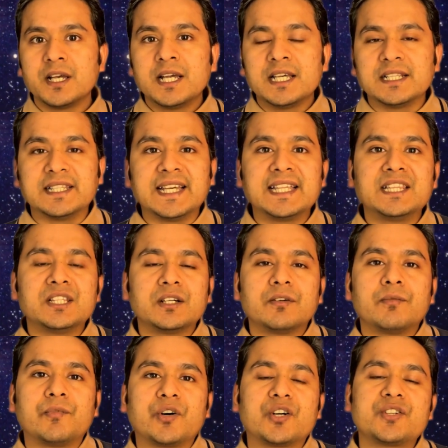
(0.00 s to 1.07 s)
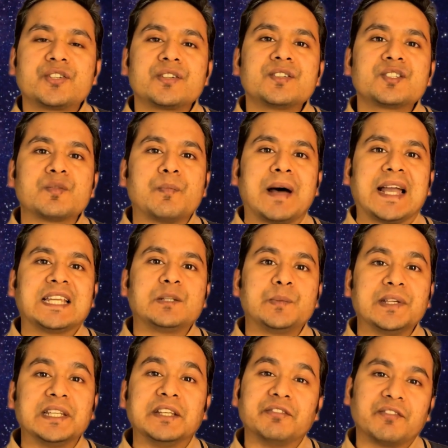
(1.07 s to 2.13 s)
then the versions might be
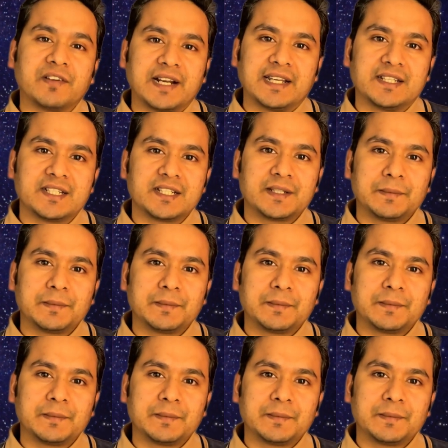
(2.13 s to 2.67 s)
different.